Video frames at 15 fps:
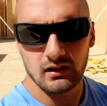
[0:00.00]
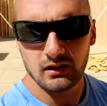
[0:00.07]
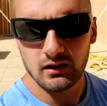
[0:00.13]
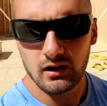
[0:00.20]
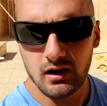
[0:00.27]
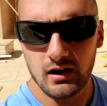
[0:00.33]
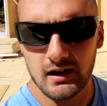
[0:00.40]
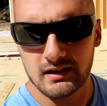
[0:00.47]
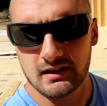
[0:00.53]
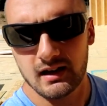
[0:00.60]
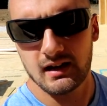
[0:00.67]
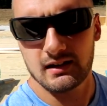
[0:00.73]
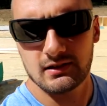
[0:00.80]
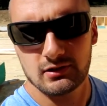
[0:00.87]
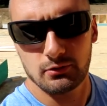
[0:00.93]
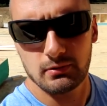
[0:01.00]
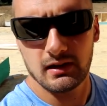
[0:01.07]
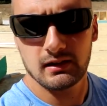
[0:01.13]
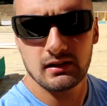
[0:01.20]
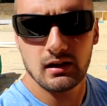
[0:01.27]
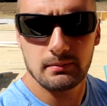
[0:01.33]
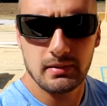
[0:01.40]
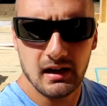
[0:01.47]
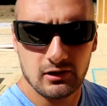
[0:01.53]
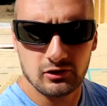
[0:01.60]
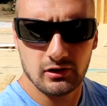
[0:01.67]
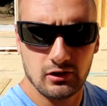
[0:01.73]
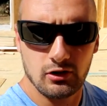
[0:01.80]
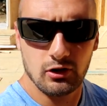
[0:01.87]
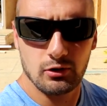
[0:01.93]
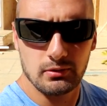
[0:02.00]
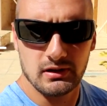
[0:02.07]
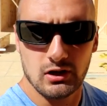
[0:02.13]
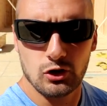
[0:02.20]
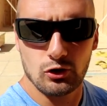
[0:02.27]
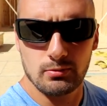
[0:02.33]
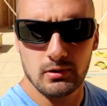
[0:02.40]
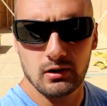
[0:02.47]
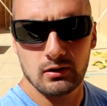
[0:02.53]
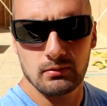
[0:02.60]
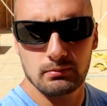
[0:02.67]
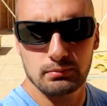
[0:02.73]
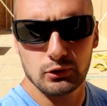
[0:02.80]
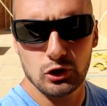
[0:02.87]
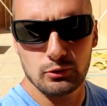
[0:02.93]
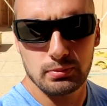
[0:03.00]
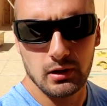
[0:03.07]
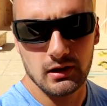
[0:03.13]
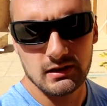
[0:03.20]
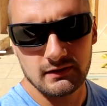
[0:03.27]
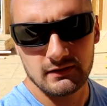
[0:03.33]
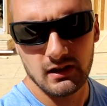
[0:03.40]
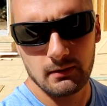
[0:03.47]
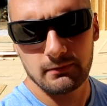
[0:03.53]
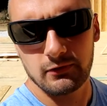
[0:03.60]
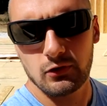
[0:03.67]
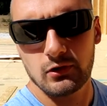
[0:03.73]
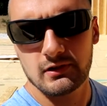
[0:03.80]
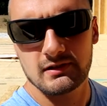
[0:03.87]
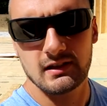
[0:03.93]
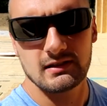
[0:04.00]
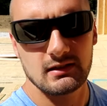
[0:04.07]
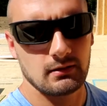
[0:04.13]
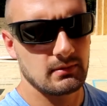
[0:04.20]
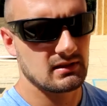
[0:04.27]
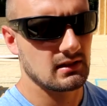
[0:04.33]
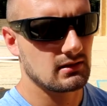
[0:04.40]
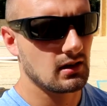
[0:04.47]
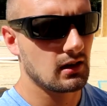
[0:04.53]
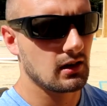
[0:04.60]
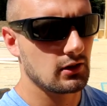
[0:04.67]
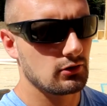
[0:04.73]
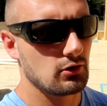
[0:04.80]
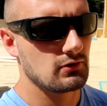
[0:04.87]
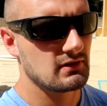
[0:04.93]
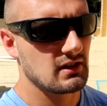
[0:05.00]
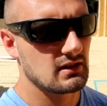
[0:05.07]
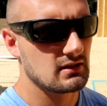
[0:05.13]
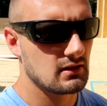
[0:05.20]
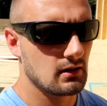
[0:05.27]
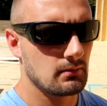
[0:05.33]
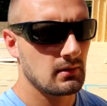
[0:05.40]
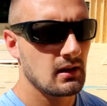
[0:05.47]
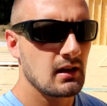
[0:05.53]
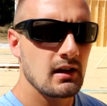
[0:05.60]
Alright guys, so we ended up actually going with Huber Blue Plus Subfloor system. It's a tongue and groove system.